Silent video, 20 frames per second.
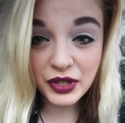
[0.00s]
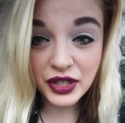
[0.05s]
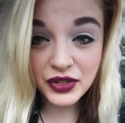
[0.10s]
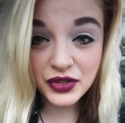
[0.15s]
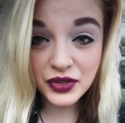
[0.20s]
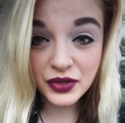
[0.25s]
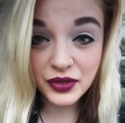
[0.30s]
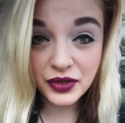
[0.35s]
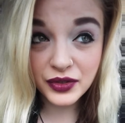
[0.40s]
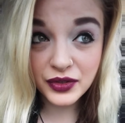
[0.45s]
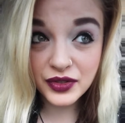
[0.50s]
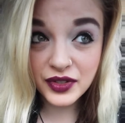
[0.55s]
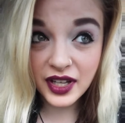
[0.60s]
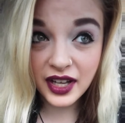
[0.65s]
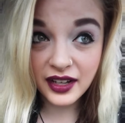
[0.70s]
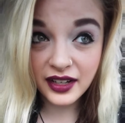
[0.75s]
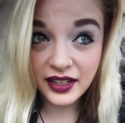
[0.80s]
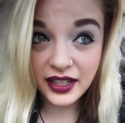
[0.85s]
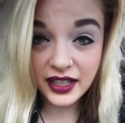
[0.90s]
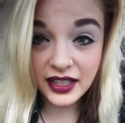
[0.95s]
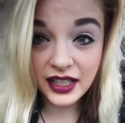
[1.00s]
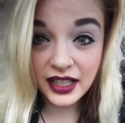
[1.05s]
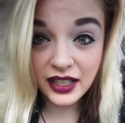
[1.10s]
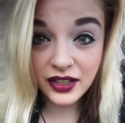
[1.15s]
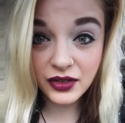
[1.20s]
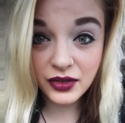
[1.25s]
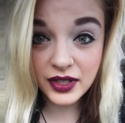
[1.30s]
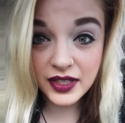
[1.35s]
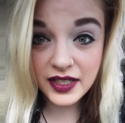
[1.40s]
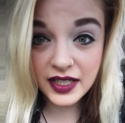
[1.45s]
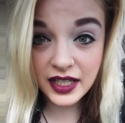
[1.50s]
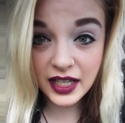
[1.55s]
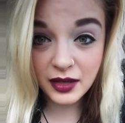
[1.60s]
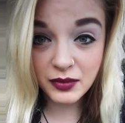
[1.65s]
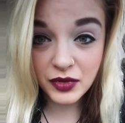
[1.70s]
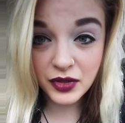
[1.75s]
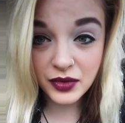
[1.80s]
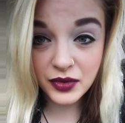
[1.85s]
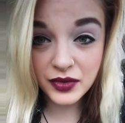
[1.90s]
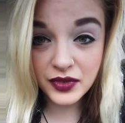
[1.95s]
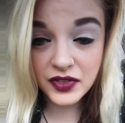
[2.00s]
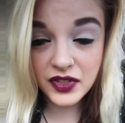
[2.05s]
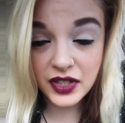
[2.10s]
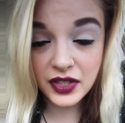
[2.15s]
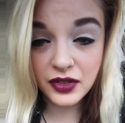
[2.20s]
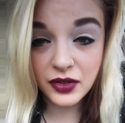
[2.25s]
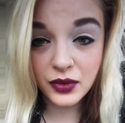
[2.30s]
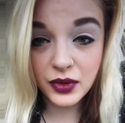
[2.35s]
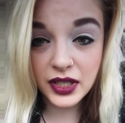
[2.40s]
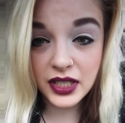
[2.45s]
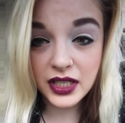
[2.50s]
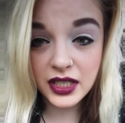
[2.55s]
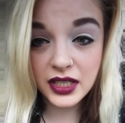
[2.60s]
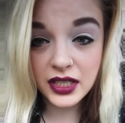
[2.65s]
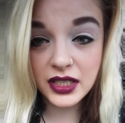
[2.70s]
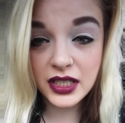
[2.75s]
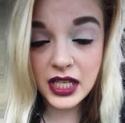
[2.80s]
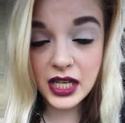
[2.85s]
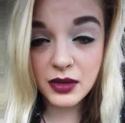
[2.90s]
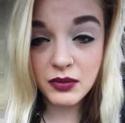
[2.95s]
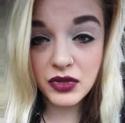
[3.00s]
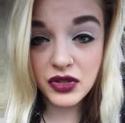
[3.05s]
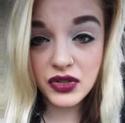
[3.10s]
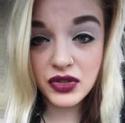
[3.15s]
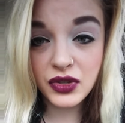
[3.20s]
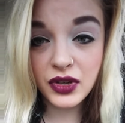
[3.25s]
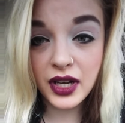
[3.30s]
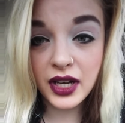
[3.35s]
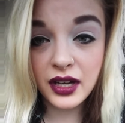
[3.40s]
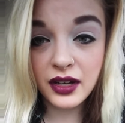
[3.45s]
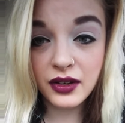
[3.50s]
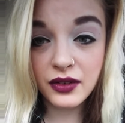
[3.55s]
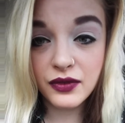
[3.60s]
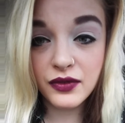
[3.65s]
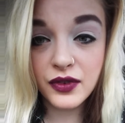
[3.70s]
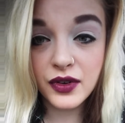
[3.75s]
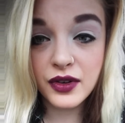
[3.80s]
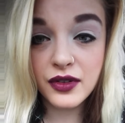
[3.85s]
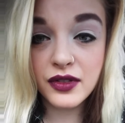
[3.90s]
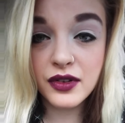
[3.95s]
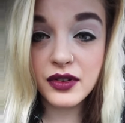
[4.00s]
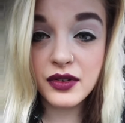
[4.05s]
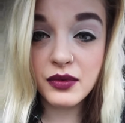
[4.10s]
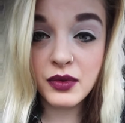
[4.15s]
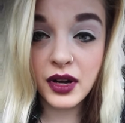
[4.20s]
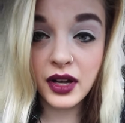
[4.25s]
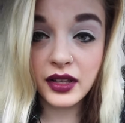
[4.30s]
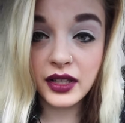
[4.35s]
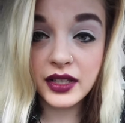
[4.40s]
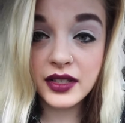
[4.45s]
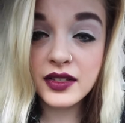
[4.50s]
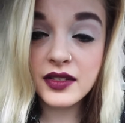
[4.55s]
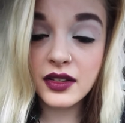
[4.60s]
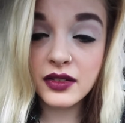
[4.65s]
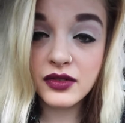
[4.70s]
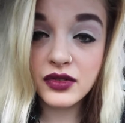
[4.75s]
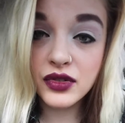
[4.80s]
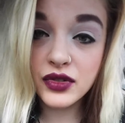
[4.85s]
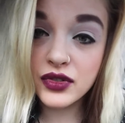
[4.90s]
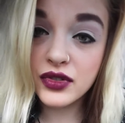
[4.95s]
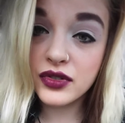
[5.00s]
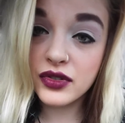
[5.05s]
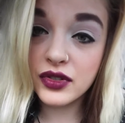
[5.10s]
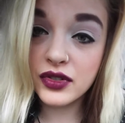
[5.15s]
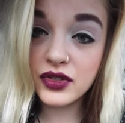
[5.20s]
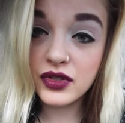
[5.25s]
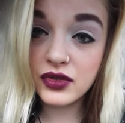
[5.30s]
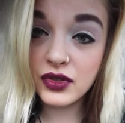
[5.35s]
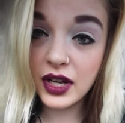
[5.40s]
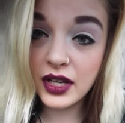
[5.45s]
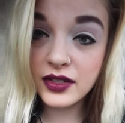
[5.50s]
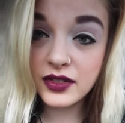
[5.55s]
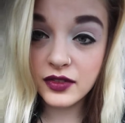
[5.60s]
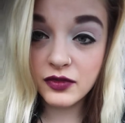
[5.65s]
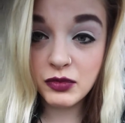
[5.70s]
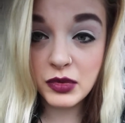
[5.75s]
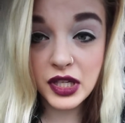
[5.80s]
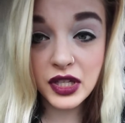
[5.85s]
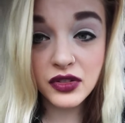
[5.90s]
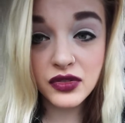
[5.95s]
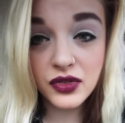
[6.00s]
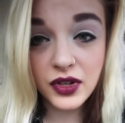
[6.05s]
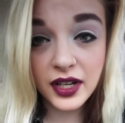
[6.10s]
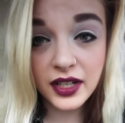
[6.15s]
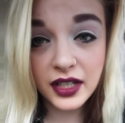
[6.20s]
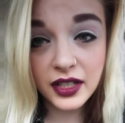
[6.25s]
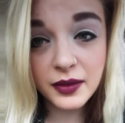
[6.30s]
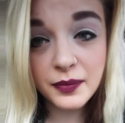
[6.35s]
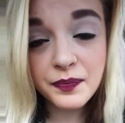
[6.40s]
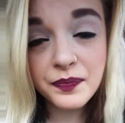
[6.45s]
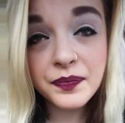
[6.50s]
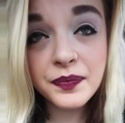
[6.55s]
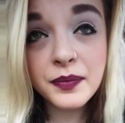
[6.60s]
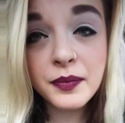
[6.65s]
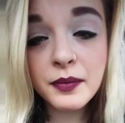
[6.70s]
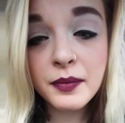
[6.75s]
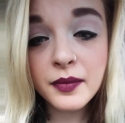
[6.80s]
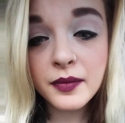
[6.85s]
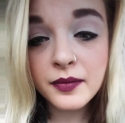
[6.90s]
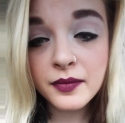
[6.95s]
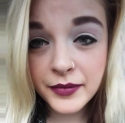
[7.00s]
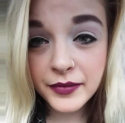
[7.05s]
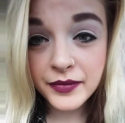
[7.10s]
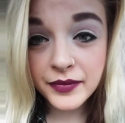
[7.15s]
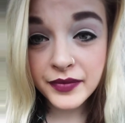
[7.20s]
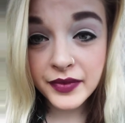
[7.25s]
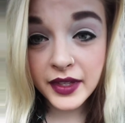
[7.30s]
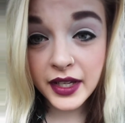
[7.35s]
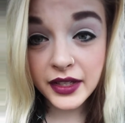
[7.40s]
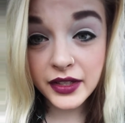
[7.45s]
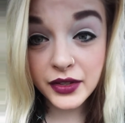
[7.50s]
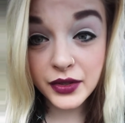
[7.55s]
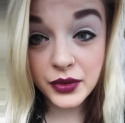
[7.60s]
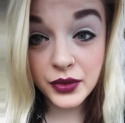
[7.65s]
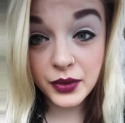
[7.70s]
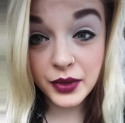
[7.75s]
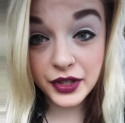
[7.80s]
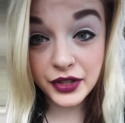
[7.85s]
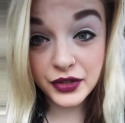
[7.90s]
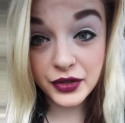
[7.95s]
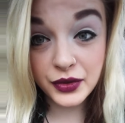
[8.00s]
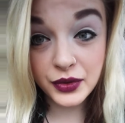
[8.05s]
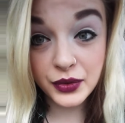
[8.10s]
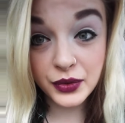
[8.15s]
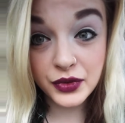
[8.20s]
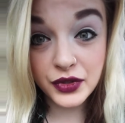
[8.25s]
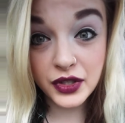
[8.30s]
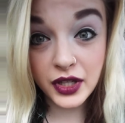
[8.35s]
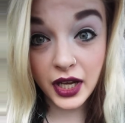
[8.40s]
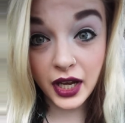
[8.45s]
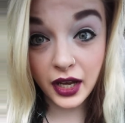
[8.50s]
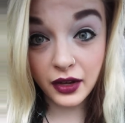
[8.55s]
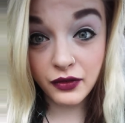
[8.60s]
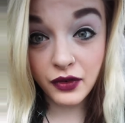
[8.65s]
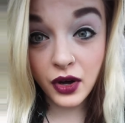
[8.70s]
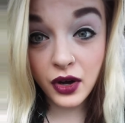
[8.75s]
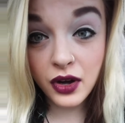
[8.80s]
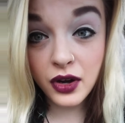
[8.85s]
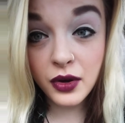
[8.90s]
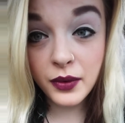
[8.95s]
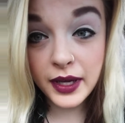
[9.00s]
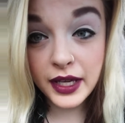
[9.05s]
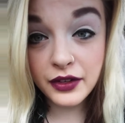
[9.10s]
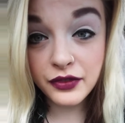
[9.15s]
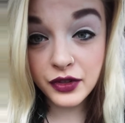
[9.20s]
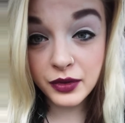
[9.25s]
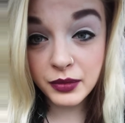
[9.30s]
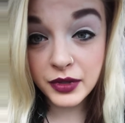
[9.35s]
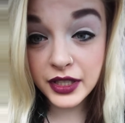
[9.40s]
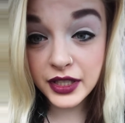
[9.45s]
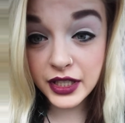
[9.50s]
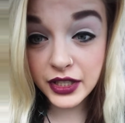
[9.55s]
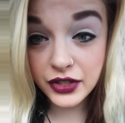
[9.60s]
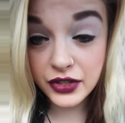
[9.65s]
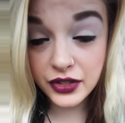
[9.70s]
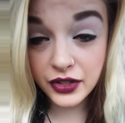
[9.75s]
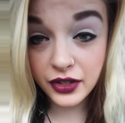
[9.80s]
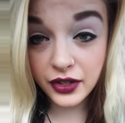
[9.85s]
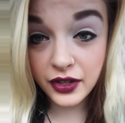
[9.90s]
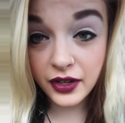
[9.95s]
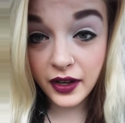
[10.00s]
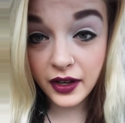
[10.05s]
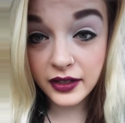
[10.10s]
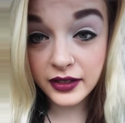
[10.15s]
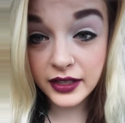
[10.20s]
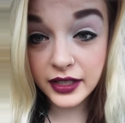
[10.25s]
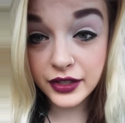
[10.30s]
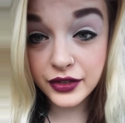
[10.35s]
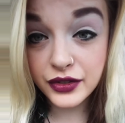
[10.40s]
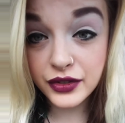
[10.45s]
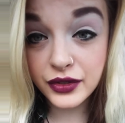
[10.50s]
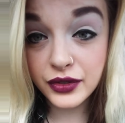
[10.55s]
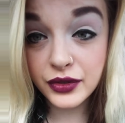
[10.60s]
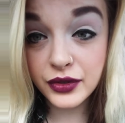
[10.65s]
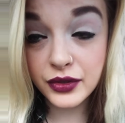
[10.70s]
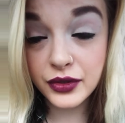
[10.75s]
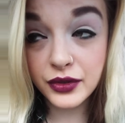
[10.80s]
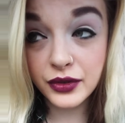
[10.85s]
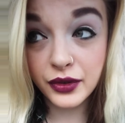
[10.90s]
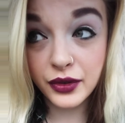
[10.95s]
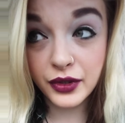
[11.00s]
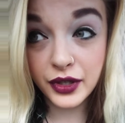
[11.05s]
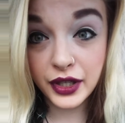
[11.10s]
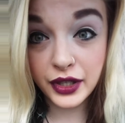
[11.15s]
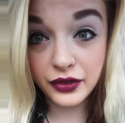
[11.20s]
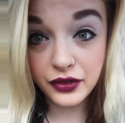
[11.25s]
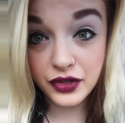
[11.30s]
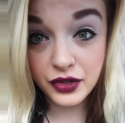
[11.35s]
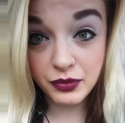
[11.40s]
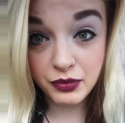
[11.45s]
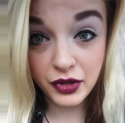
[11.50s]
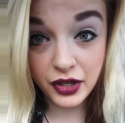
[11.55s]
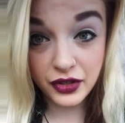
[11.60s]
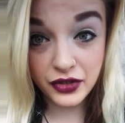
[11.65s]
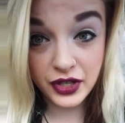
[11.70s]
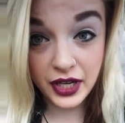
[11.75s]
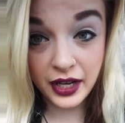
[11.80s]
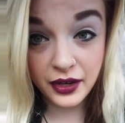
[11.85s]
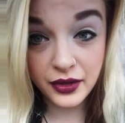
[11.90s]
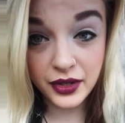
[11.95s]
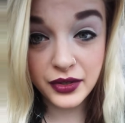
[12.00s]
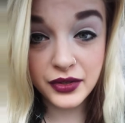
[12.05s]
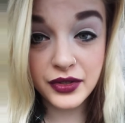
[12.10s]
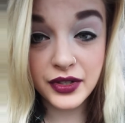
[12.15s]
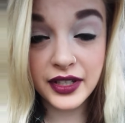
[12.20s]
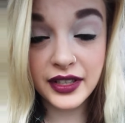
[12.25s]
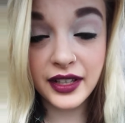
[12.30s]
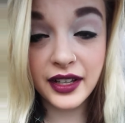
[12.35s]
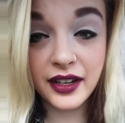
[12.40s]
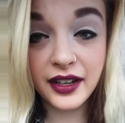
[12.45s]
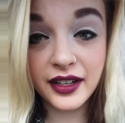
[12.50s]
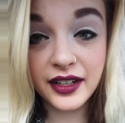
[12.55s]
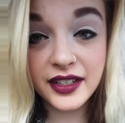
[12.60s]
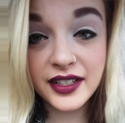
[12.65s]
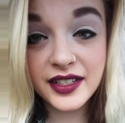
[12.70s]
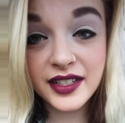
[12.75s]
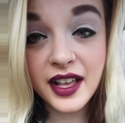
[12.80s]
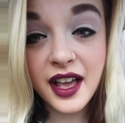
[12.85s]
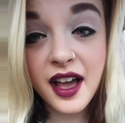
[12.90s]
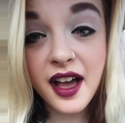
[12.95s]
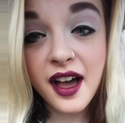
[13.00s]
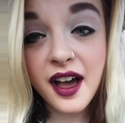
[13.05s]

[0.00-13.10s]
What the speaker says: make sure there's not any crazy chemicals that are going to damage your hair further while it's under the stress of being dreaded. You'll want to stay far away from conditioner unless you're looking to brush out your dreadlocks.